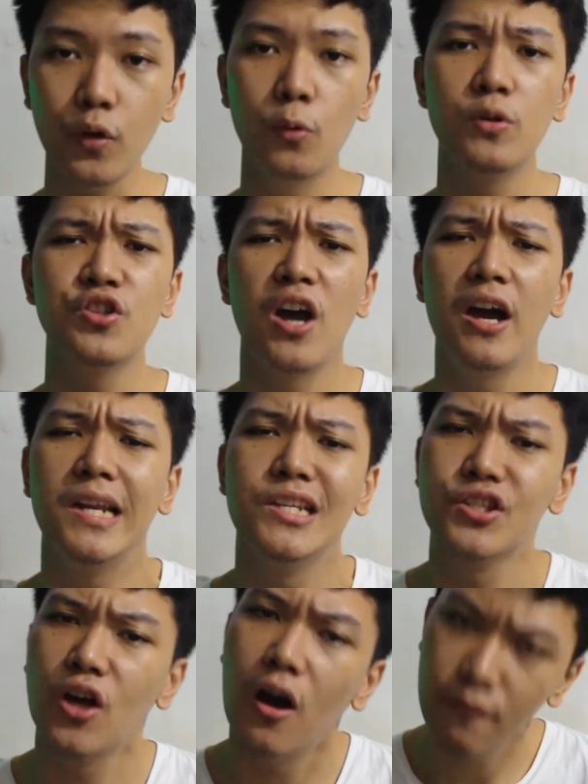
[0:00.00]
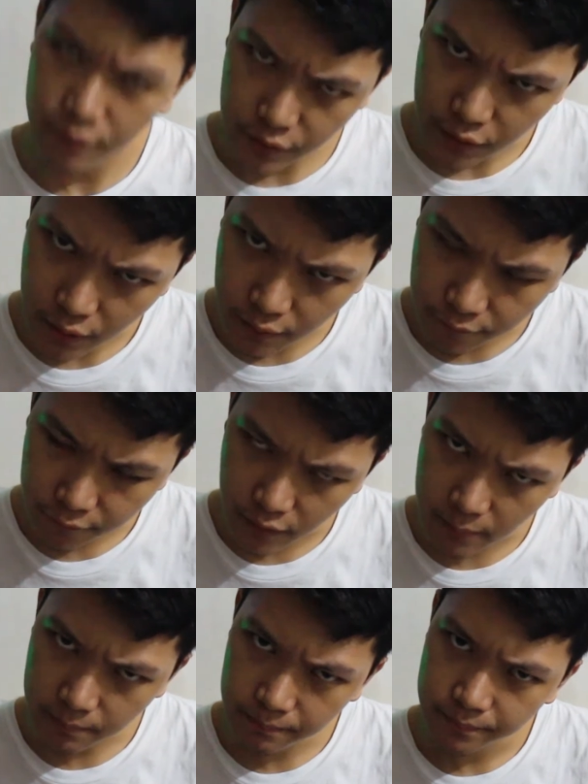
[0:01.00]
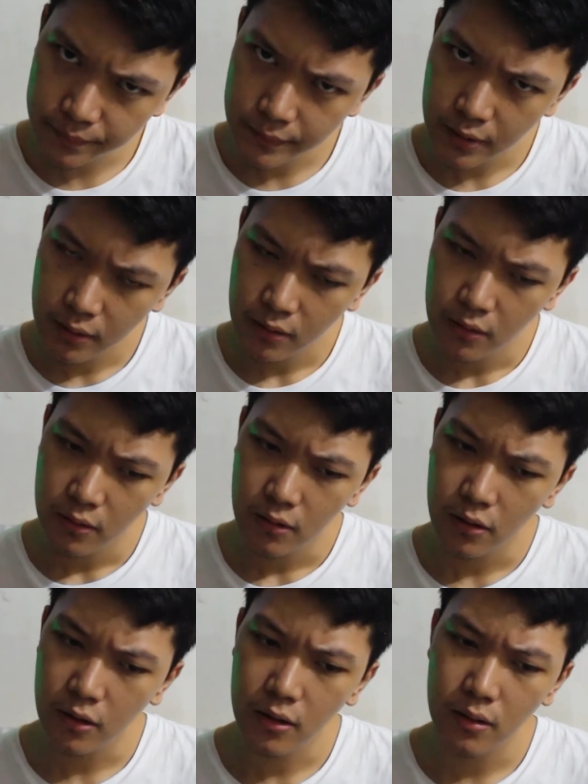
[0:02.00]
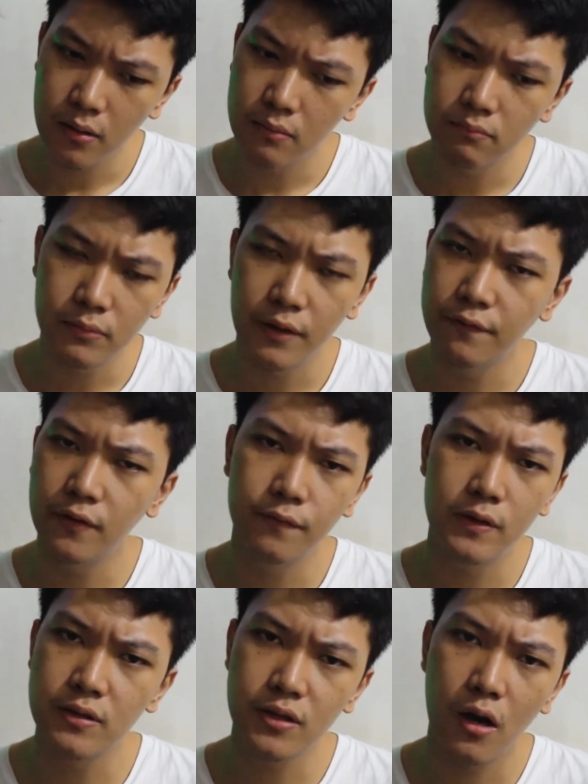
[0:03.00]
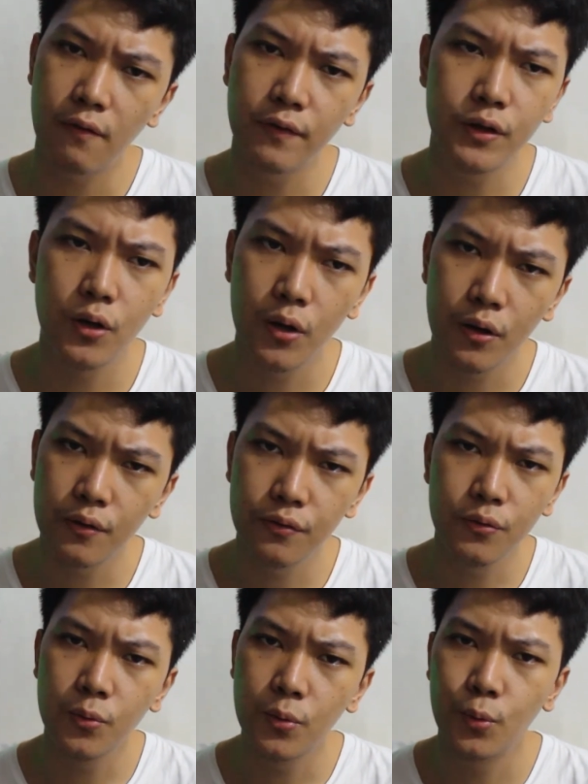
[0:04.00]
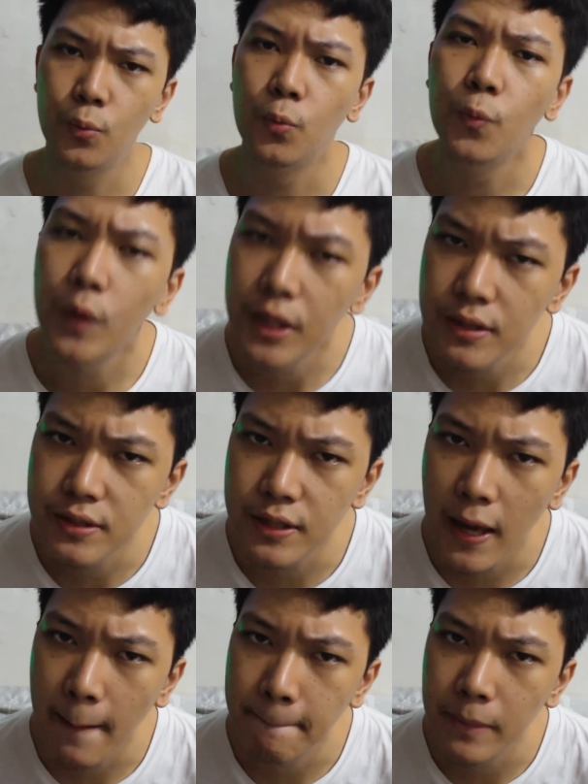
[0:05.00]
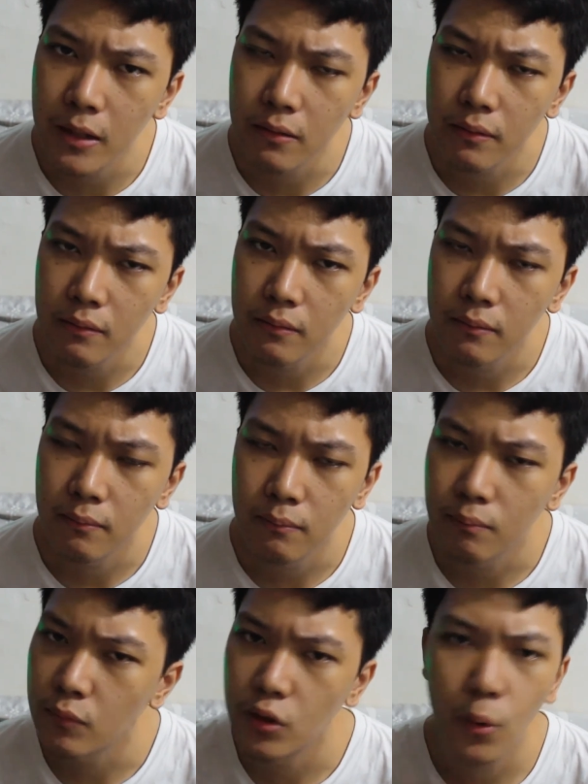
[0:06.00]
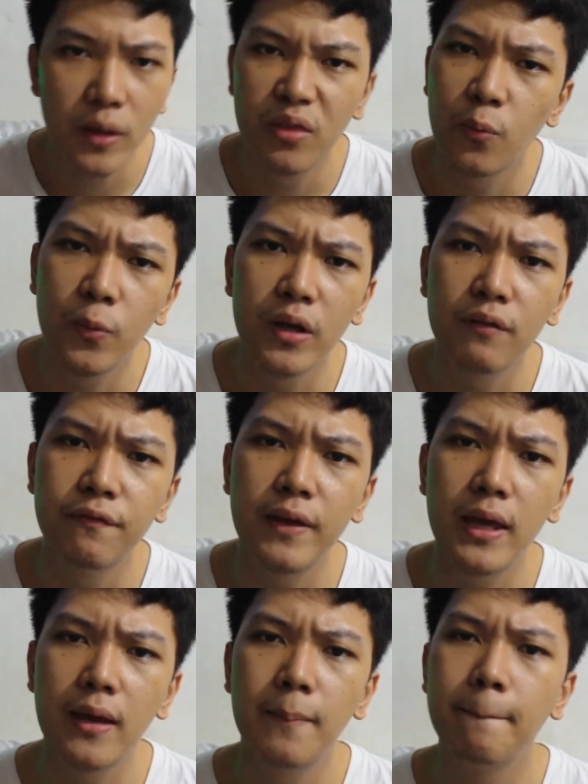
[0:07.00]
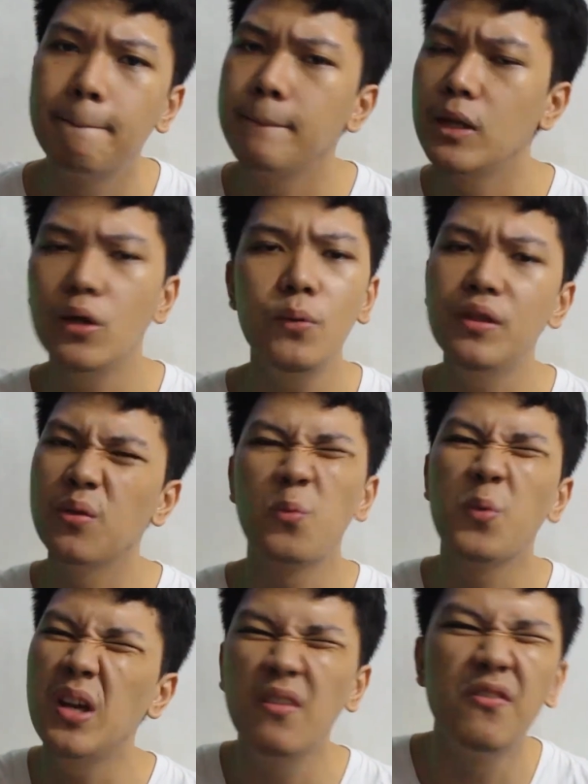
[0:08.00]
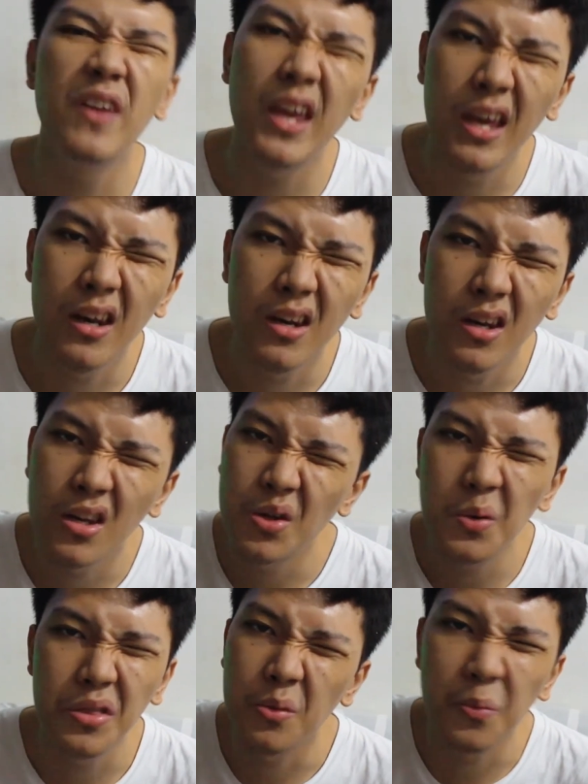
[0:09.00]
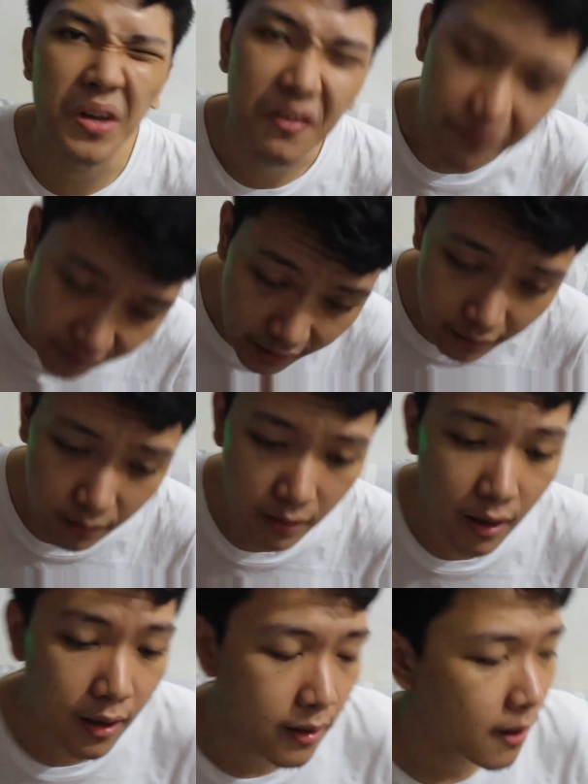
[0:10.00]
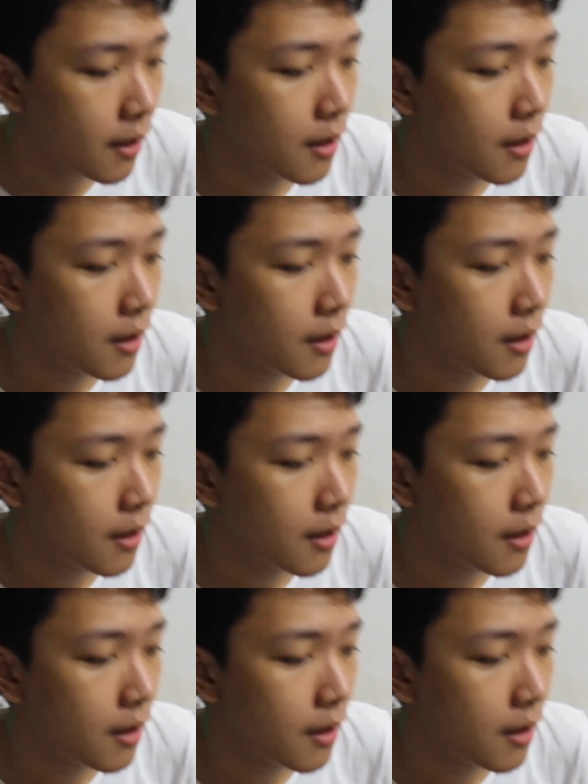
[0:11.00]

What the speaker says: which I discovered her from. If you've discovered her through Queen's Gambit, you ain't the real fan. You ain't the real fan. You ain't the real fan, okay?